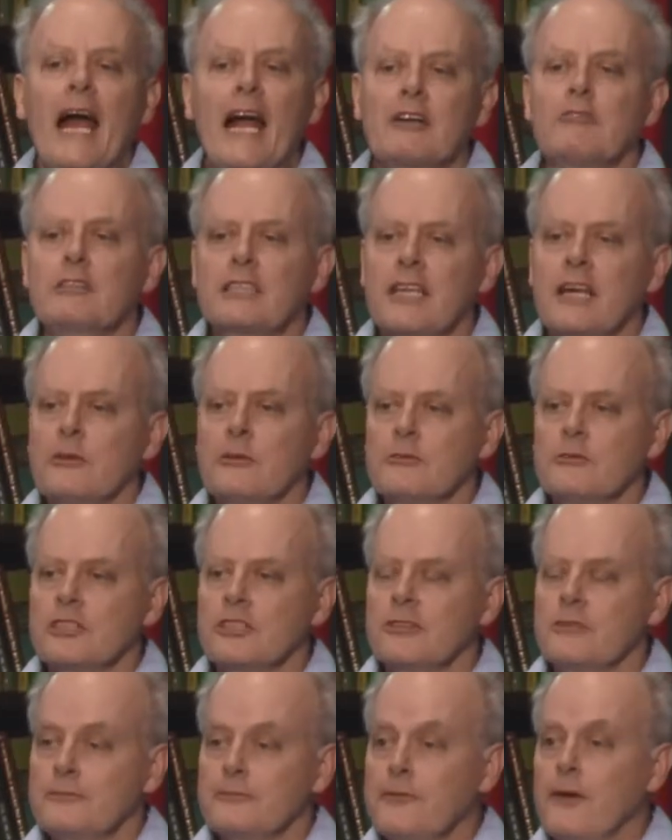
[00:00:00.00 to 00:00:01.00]

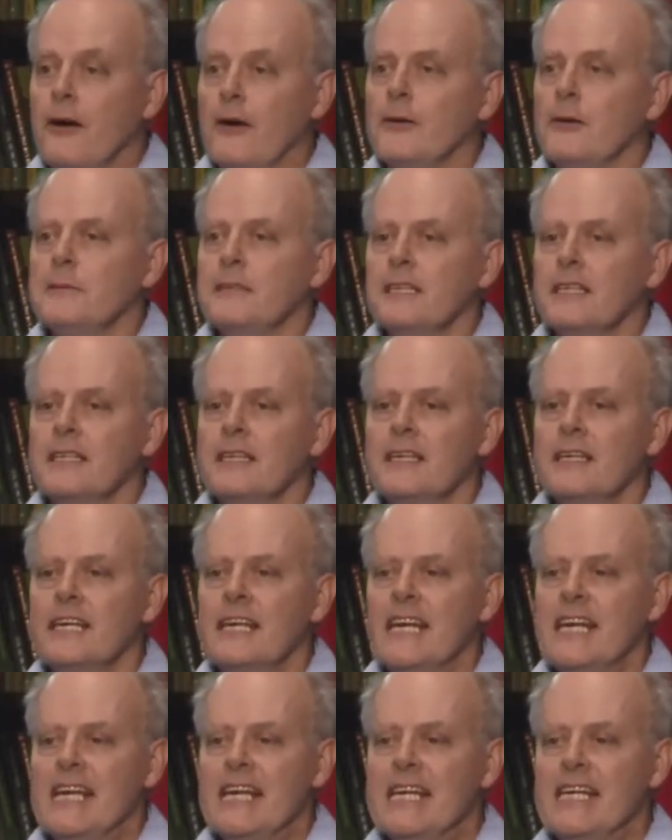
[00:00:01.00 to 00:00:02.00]
agriculture and farming
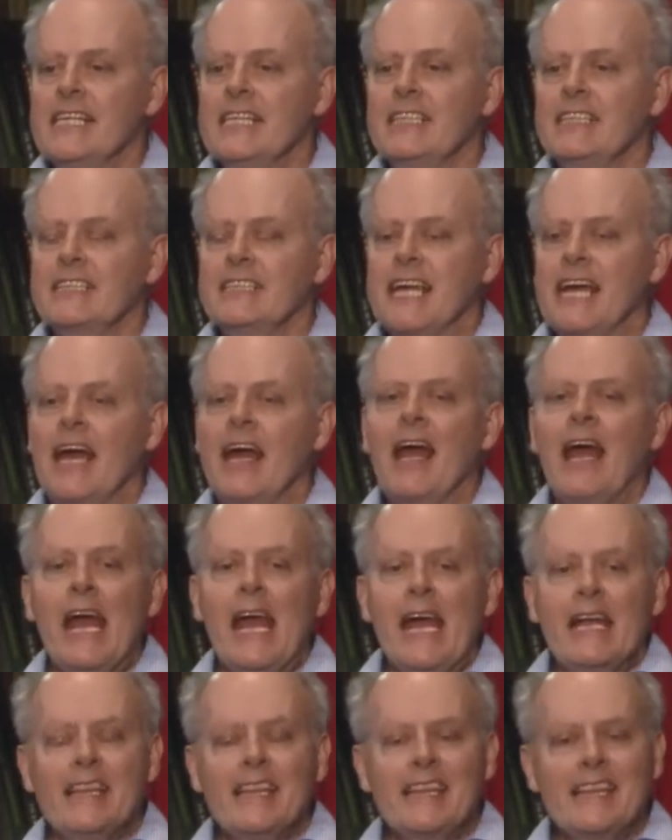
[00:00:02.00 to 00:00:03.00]
is that
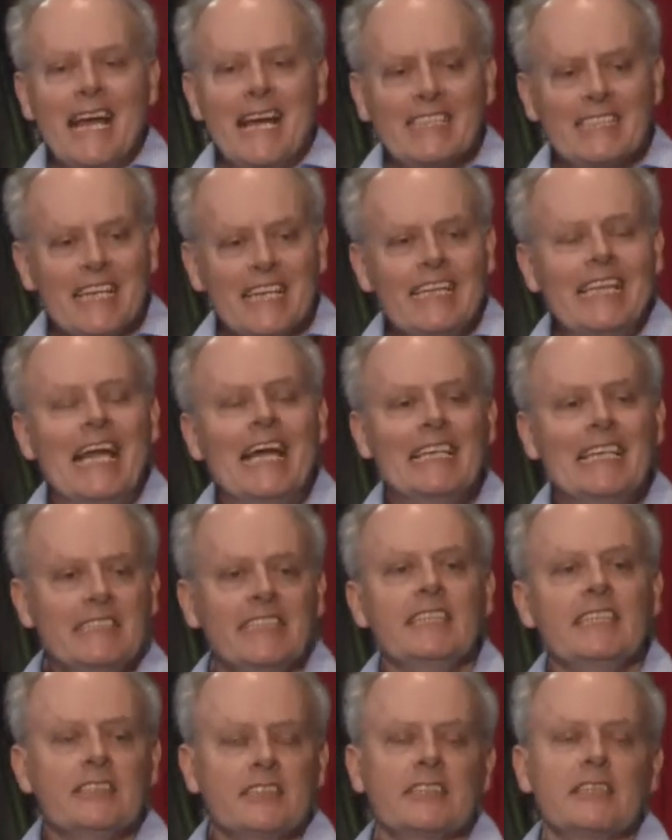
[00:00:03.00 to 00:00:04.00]
there's a
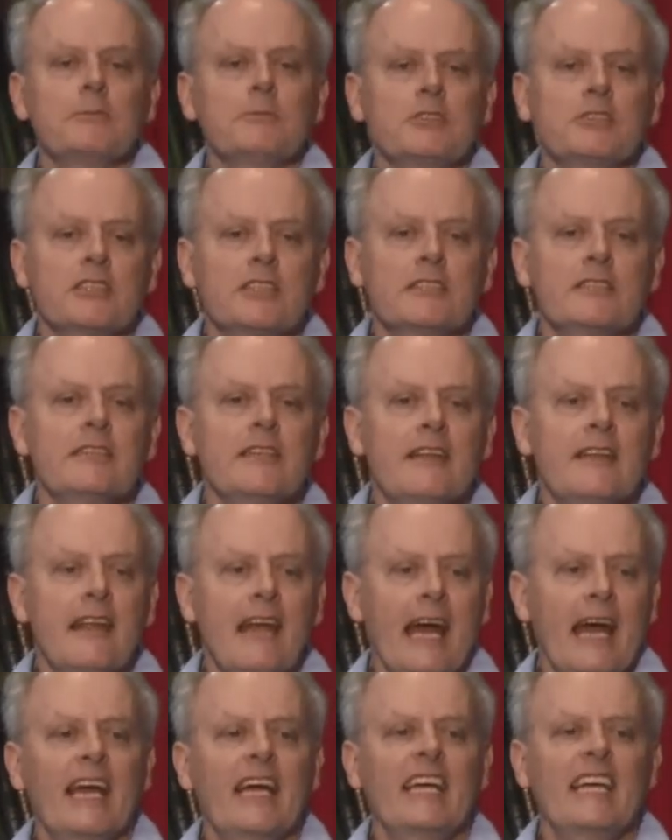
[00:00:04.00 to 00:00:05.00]
lazy assumption
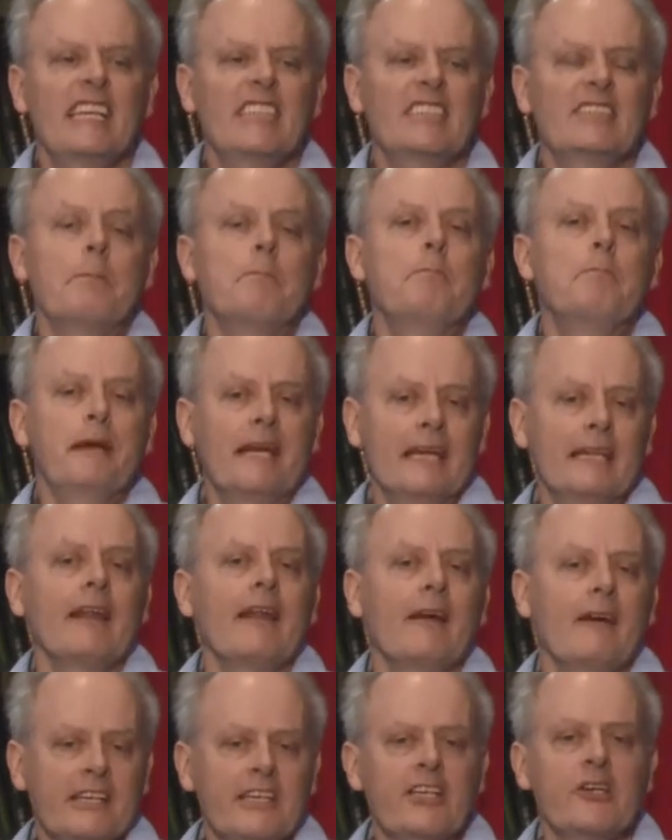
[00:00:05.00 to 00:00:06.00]
that it's a bit
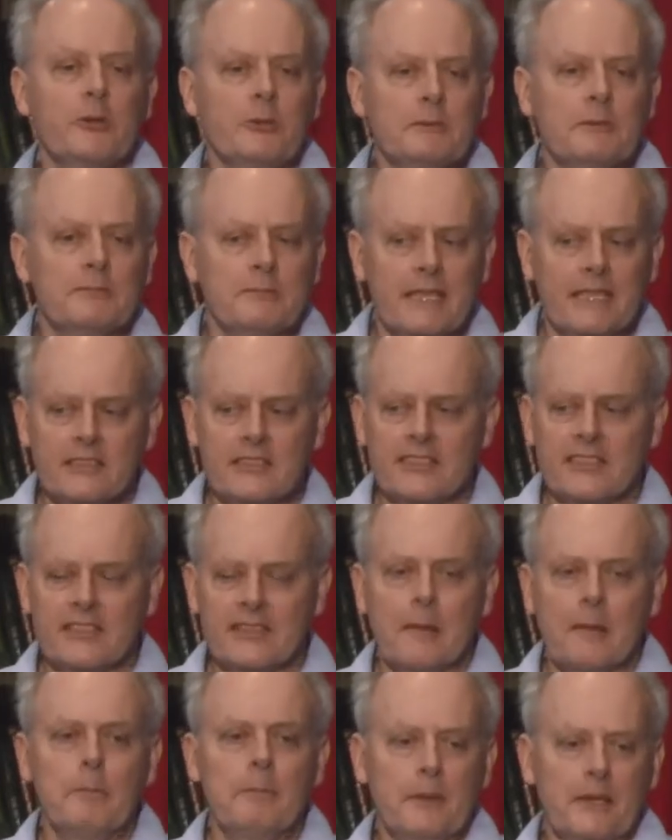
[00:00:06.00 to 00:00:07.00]
like human
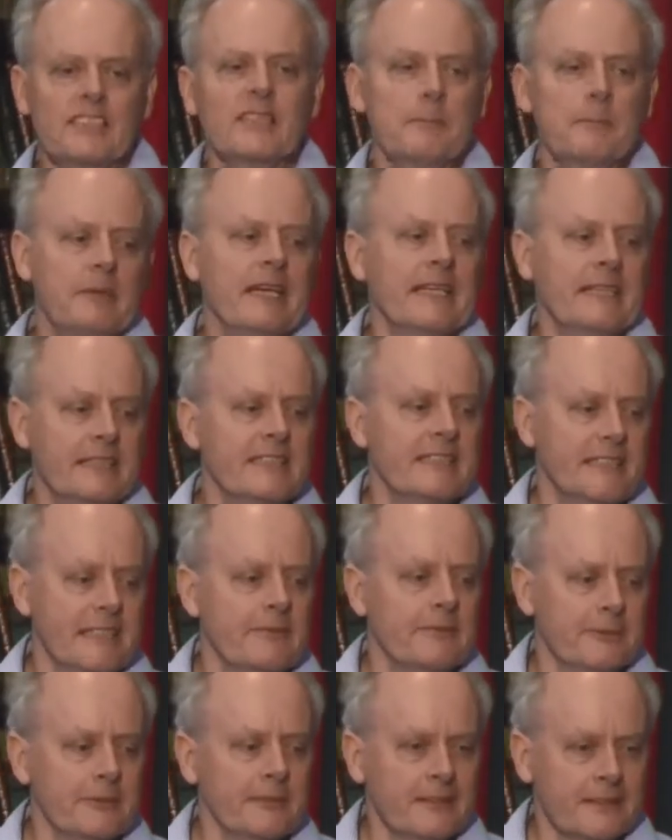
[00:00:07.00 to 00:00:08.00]
medicine, but a bit
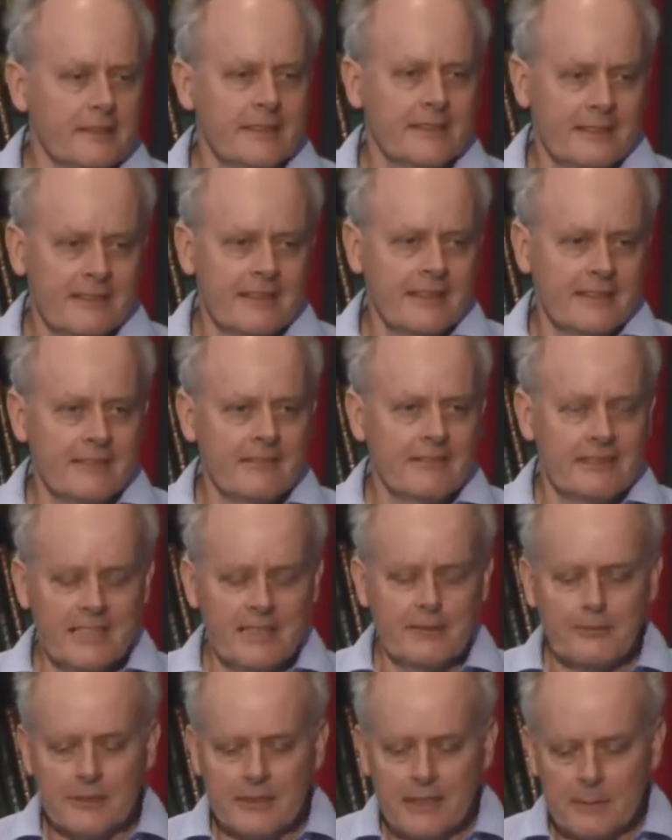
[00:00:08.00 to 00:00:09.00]
different, you know,
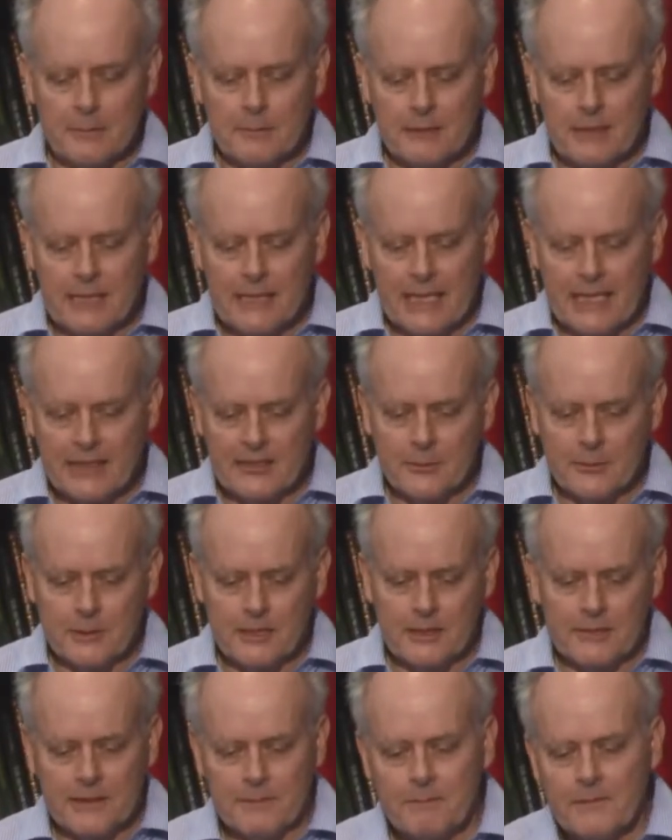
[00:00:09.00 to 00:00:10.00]
different number of legs or
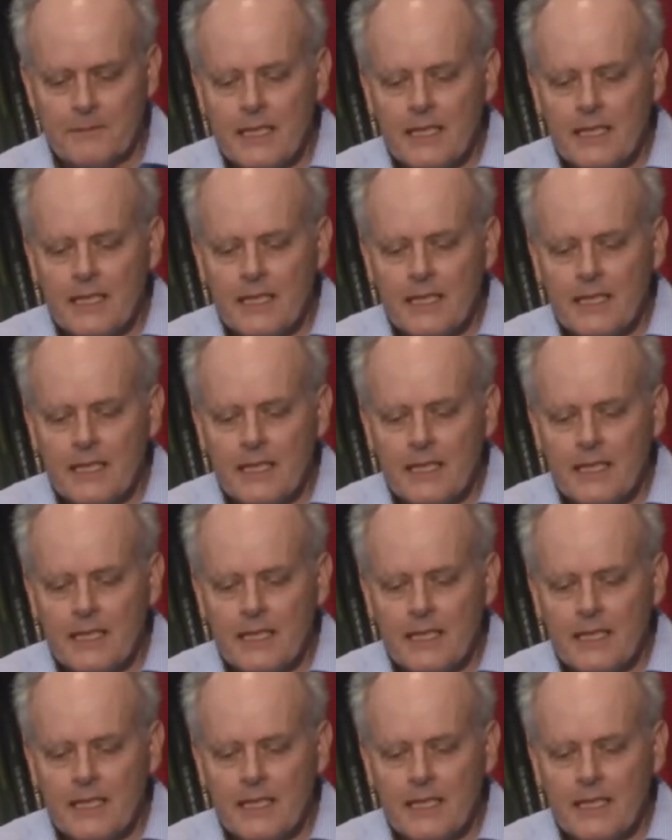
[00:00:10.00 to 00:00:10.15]
whatever.